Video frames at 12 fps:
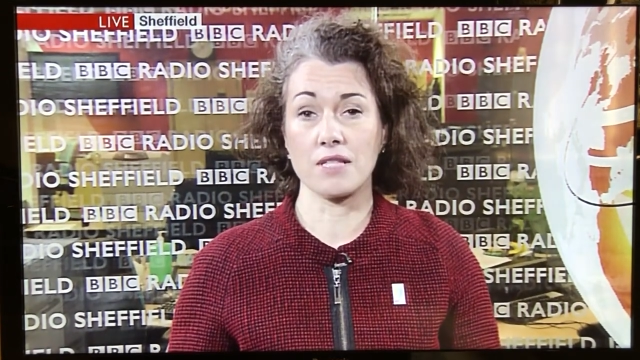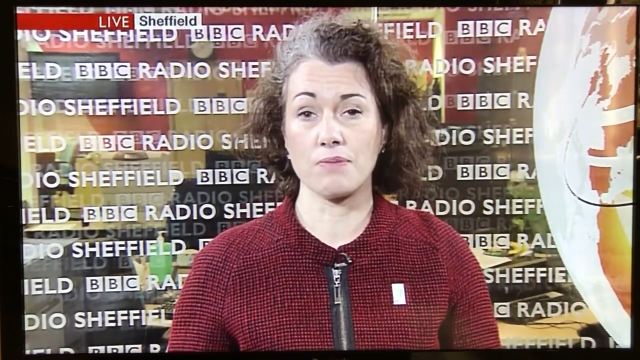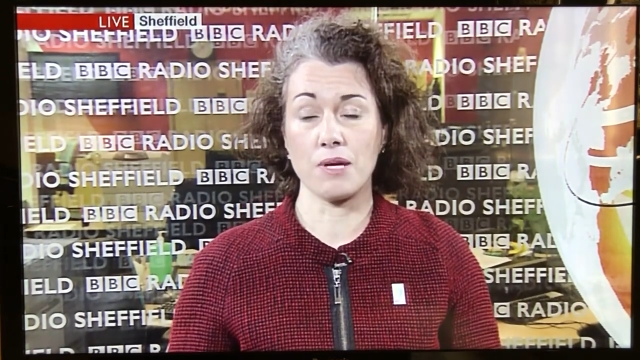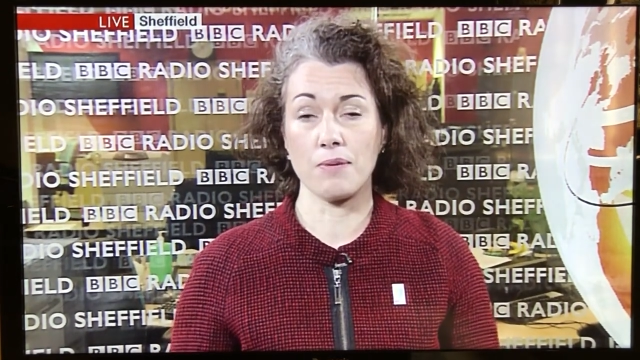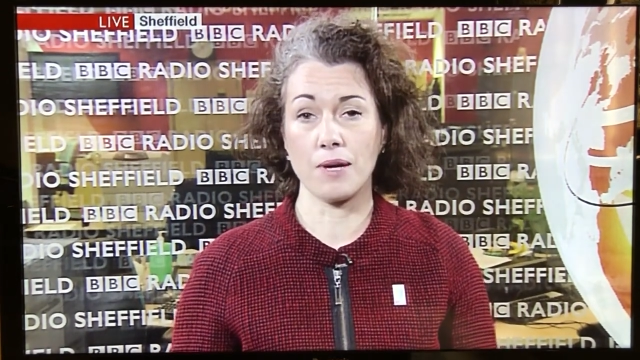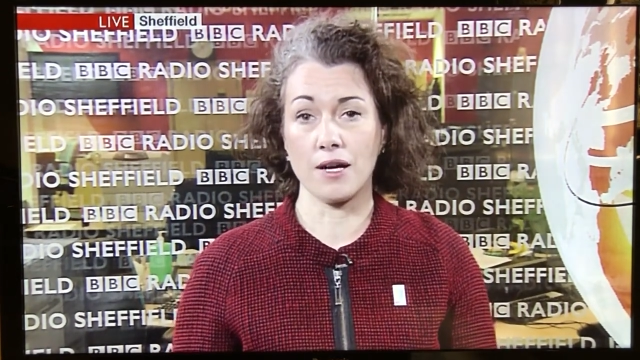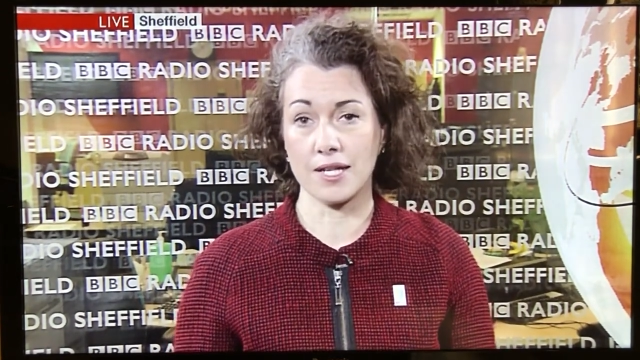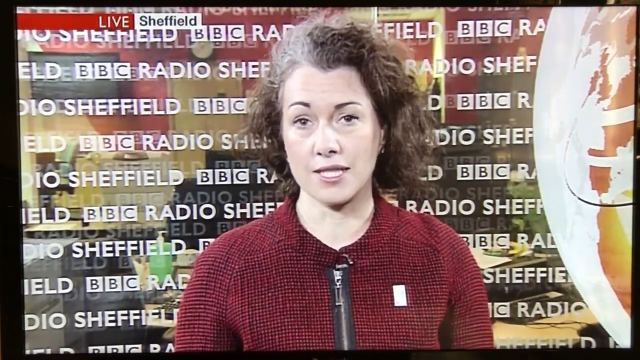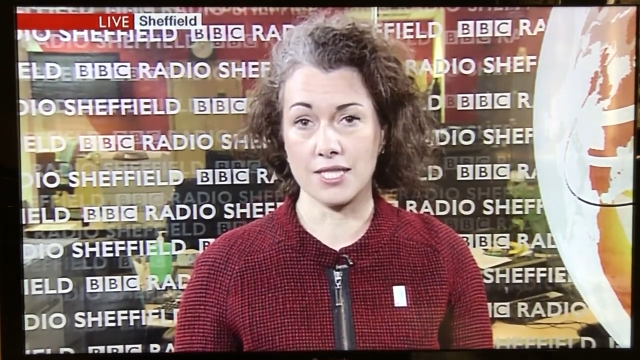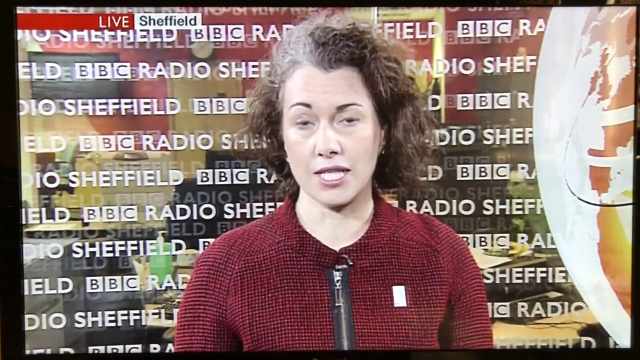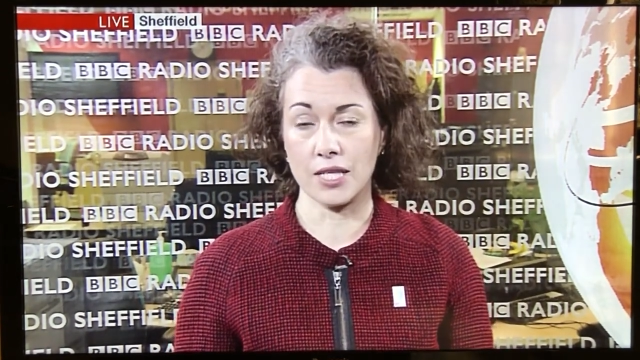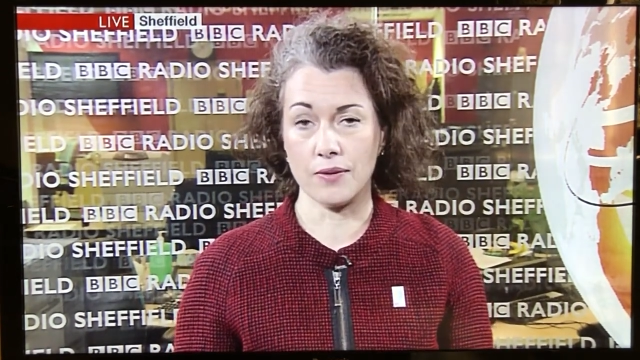people aren't
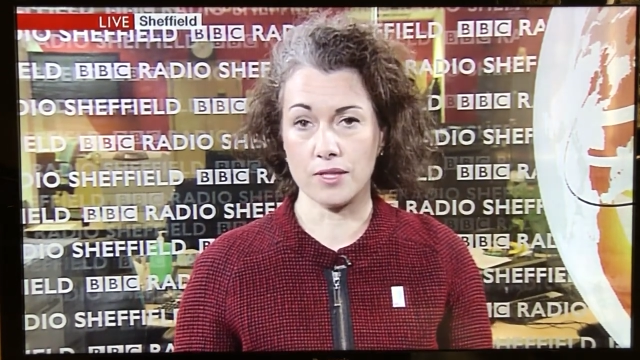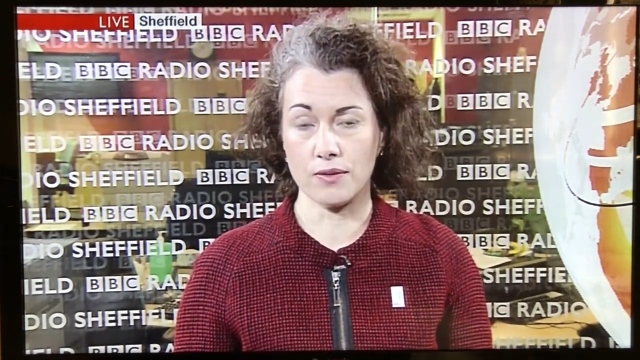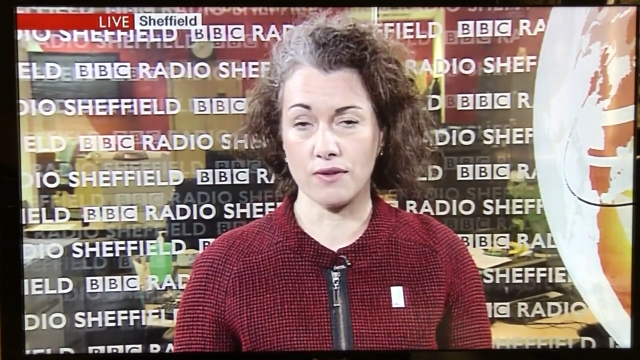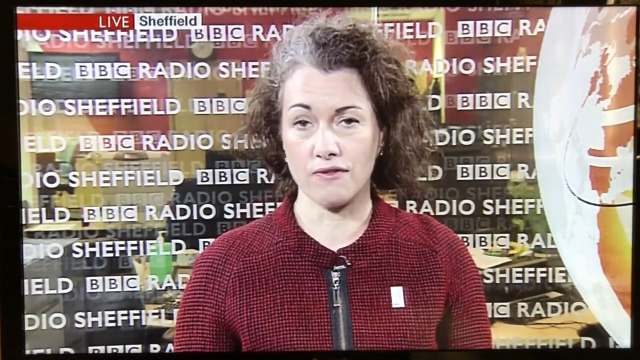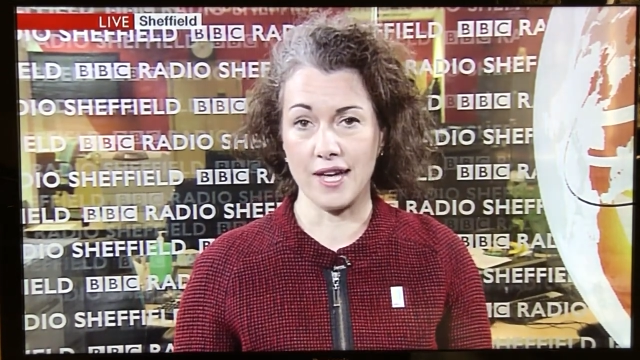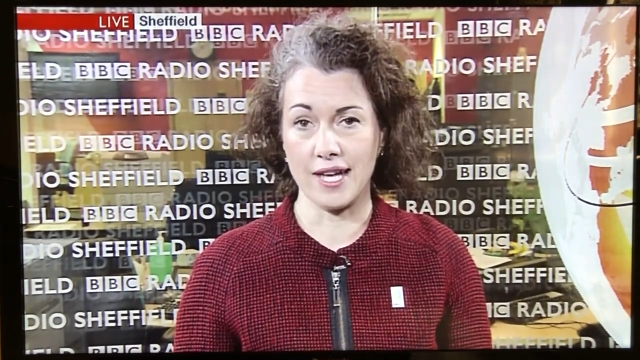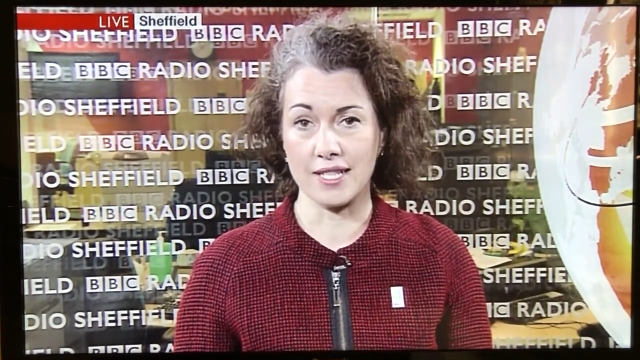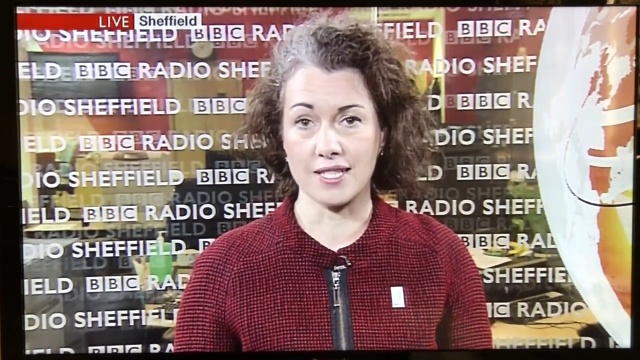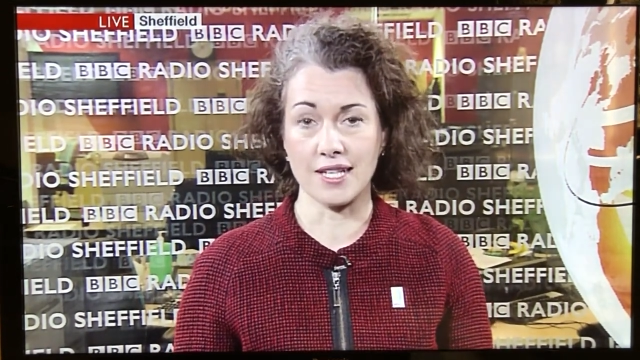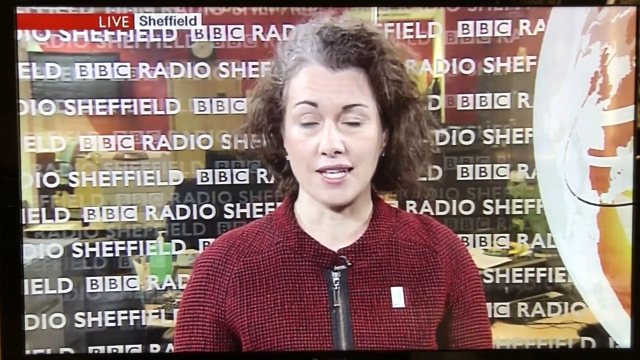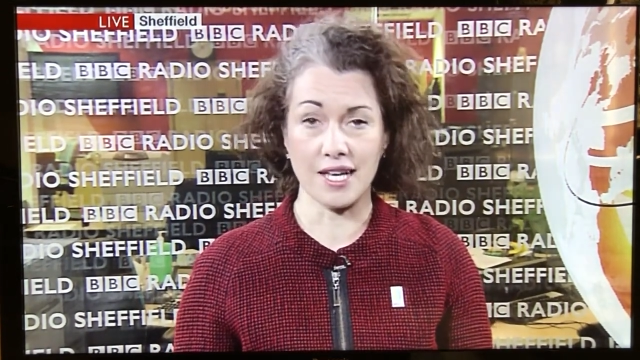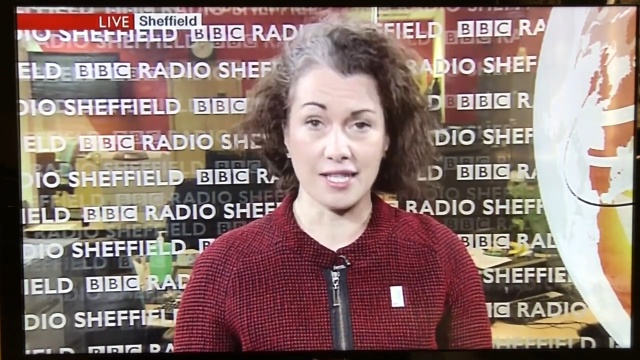continuing to offend,
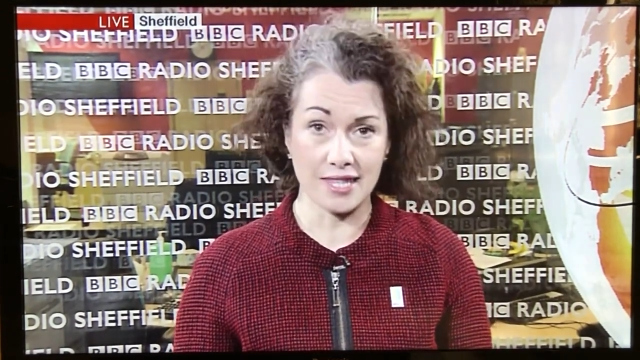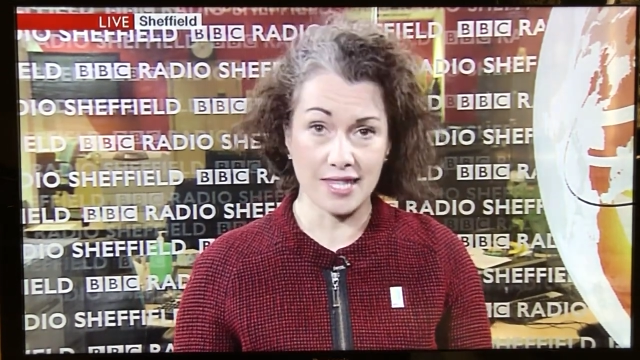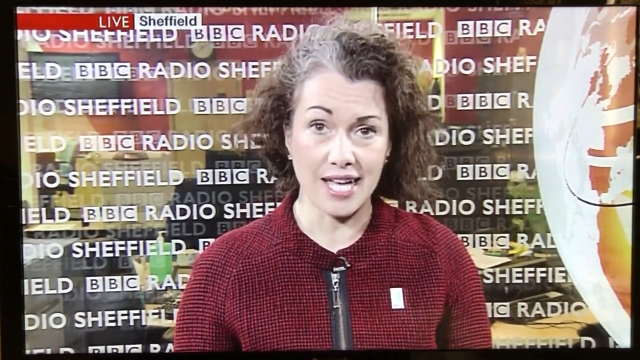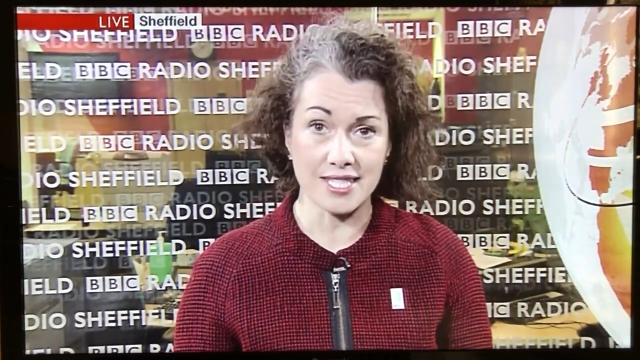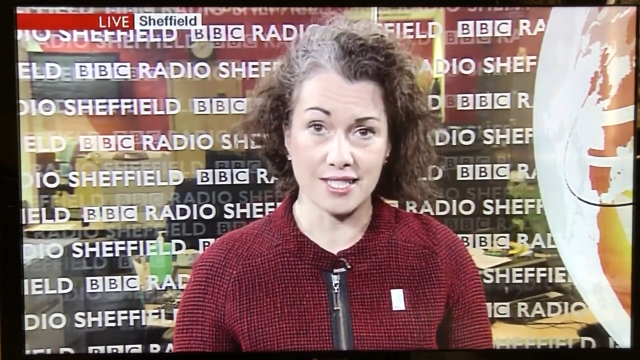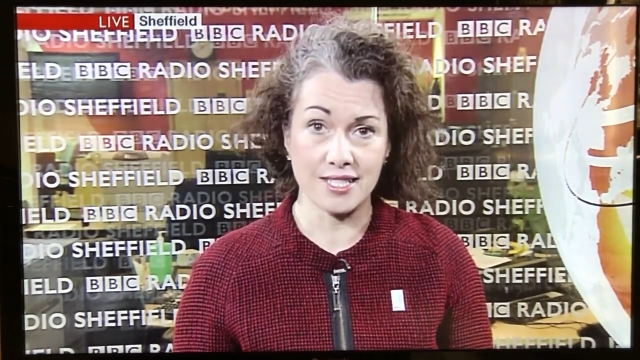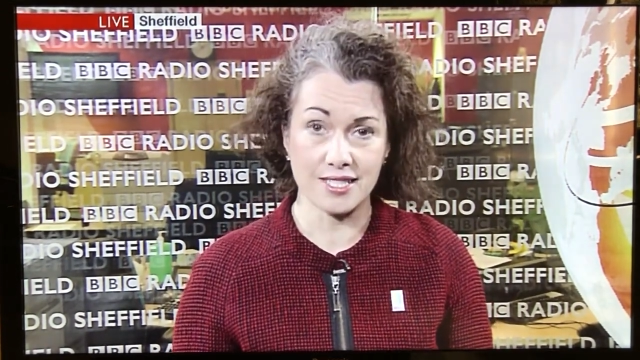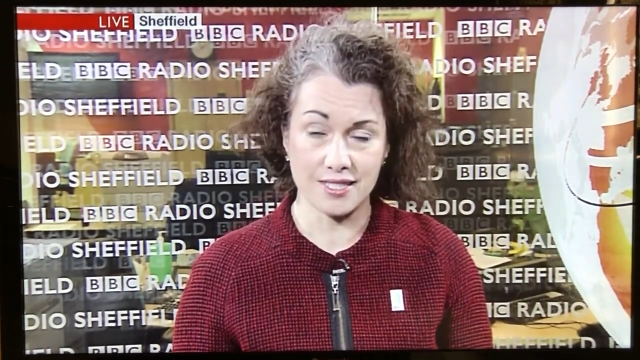and that's an